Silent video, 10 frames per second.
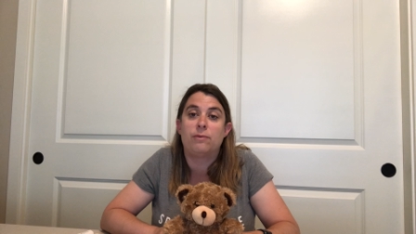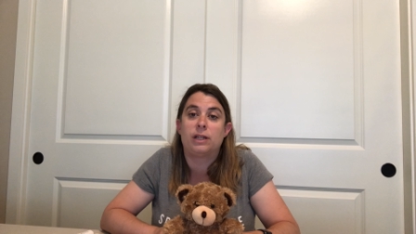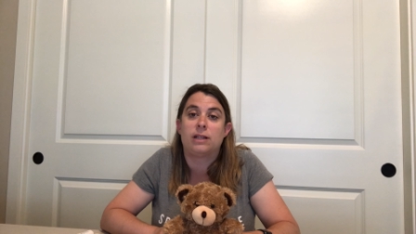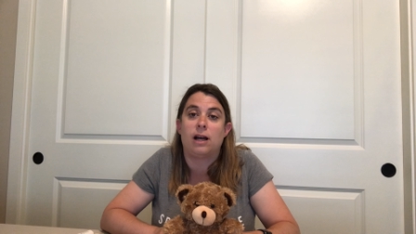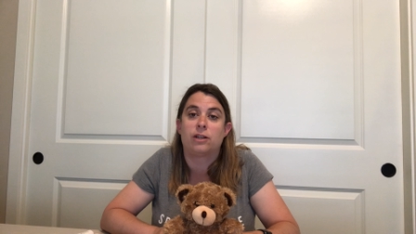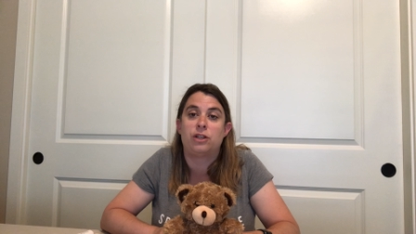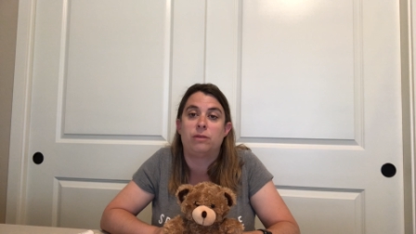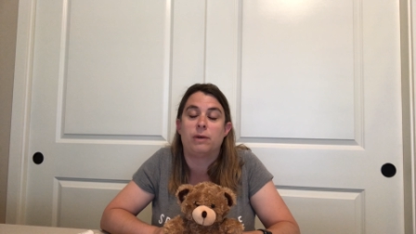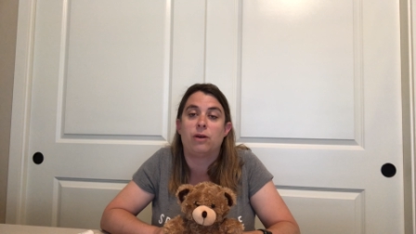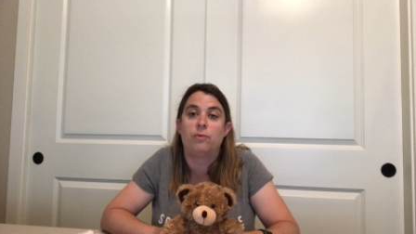want to talk to you
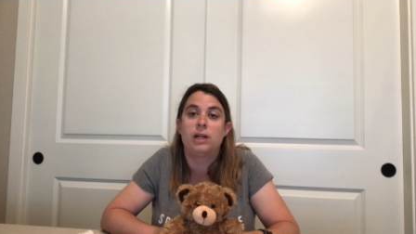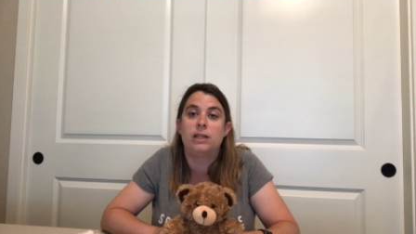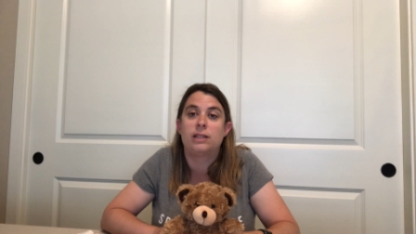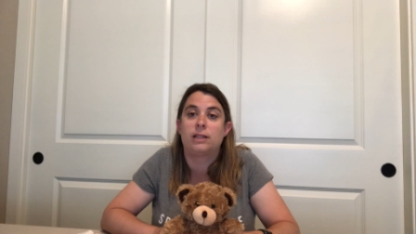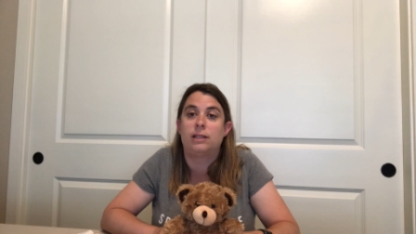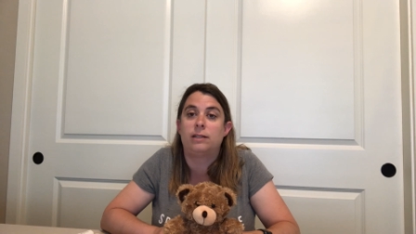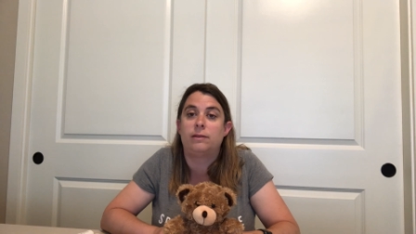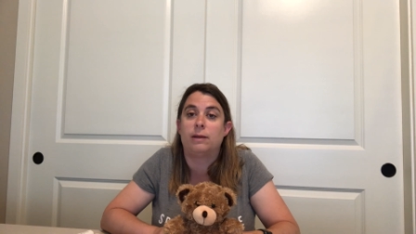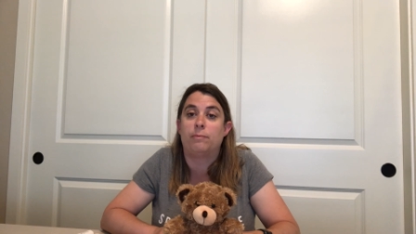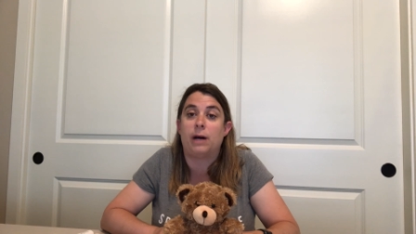about what does
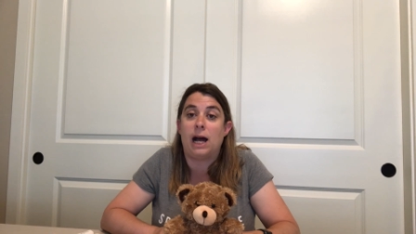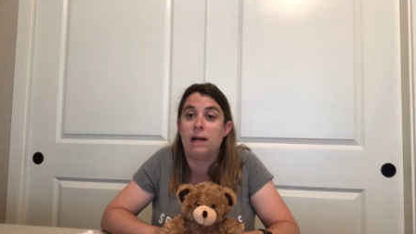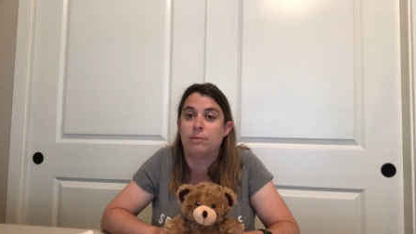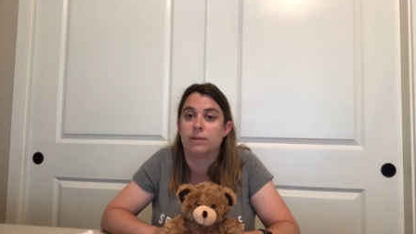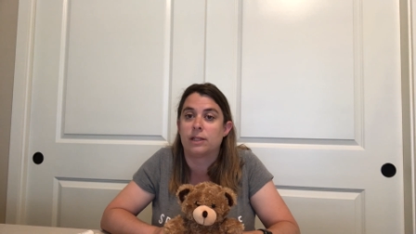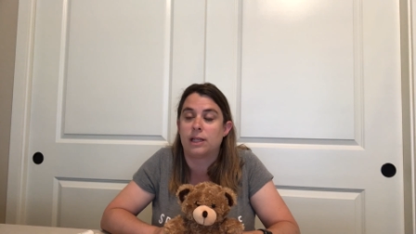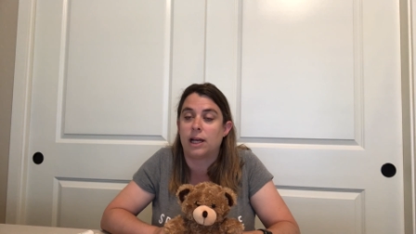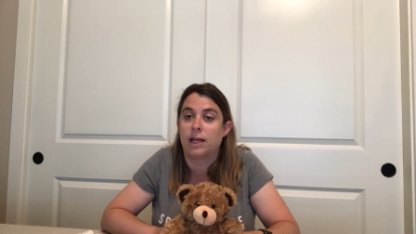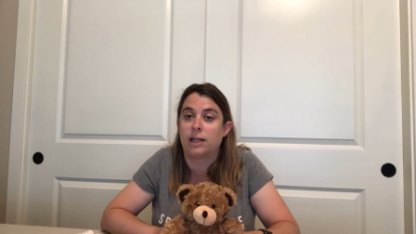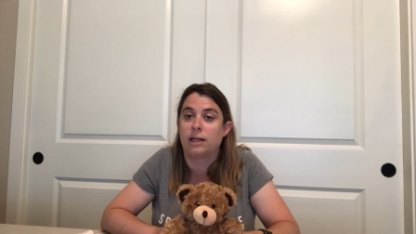the Bible
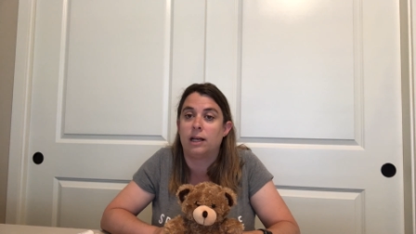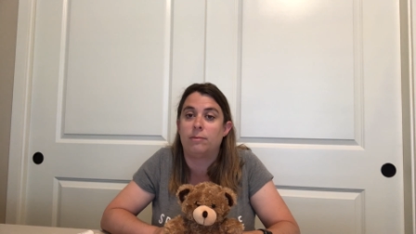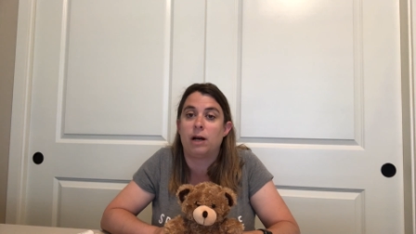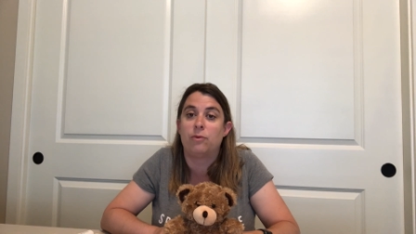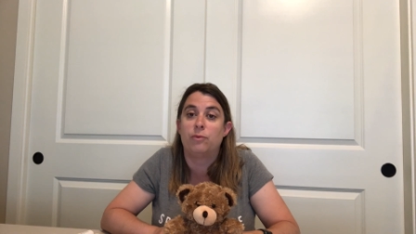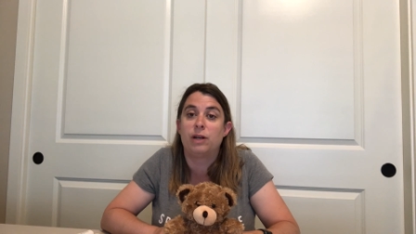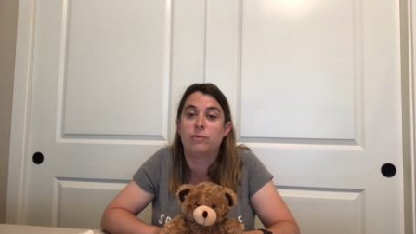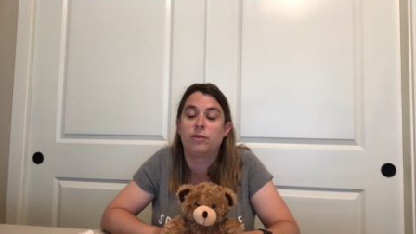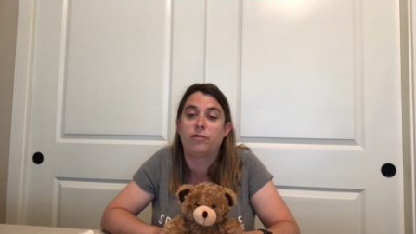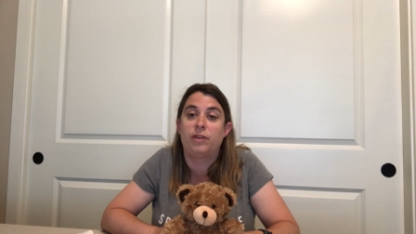say about when
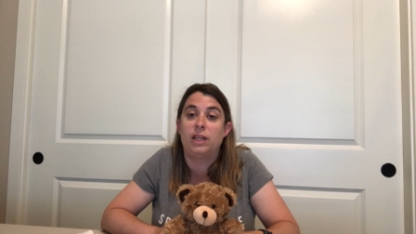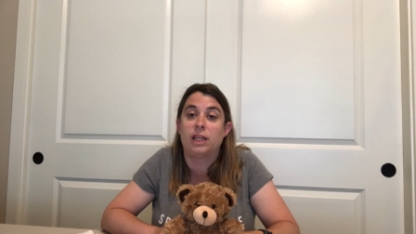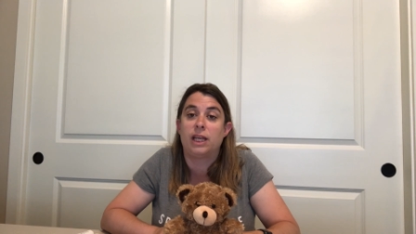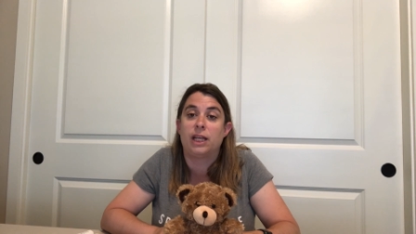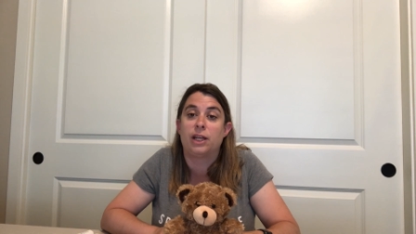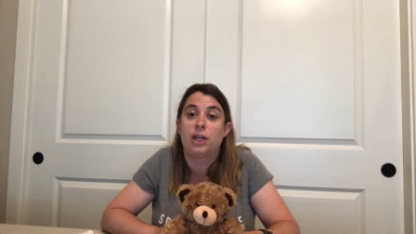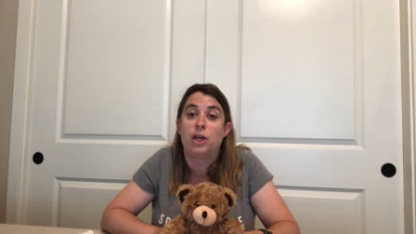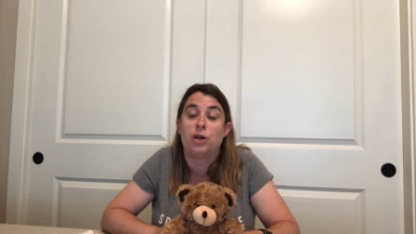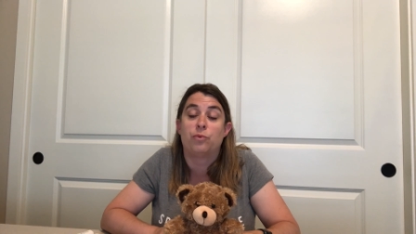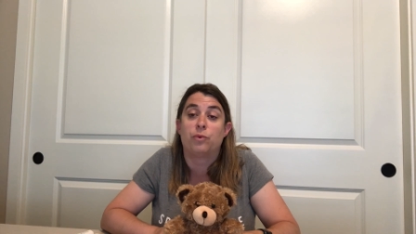we're feeling
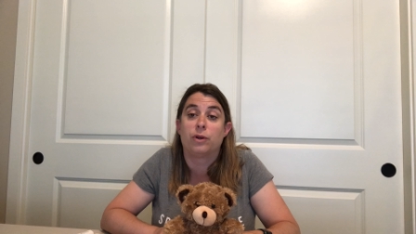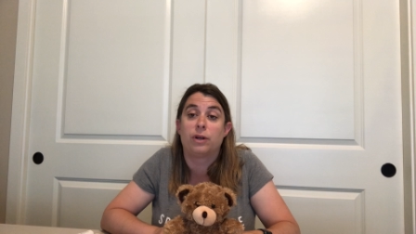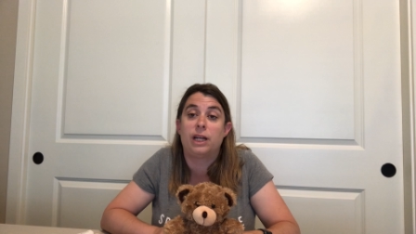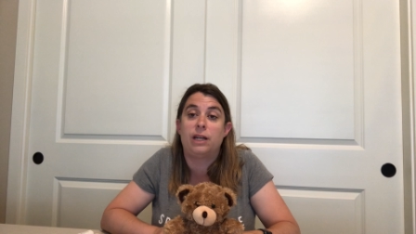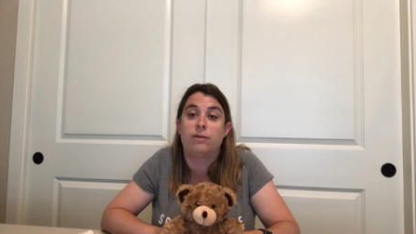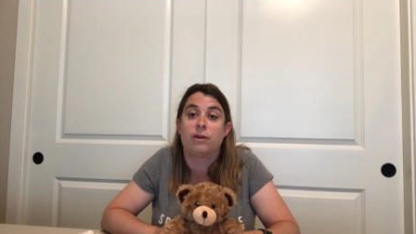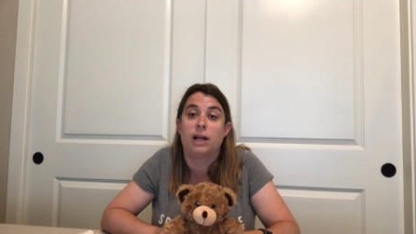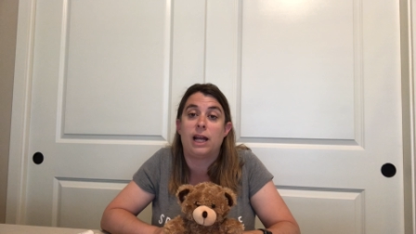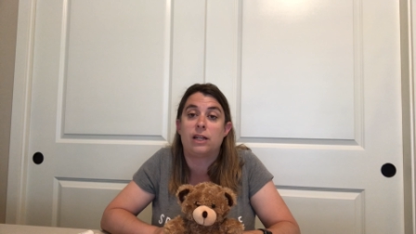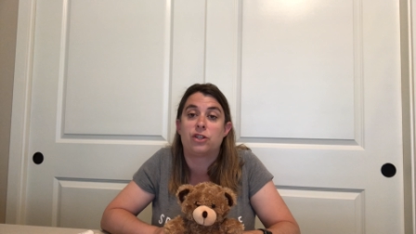worried or
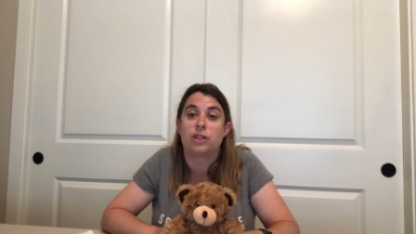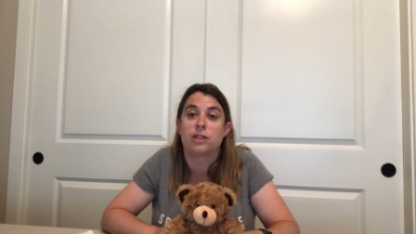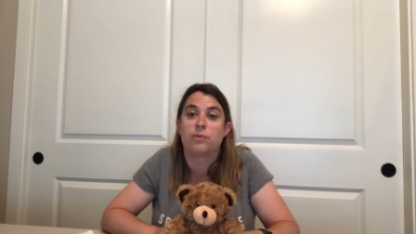anxious?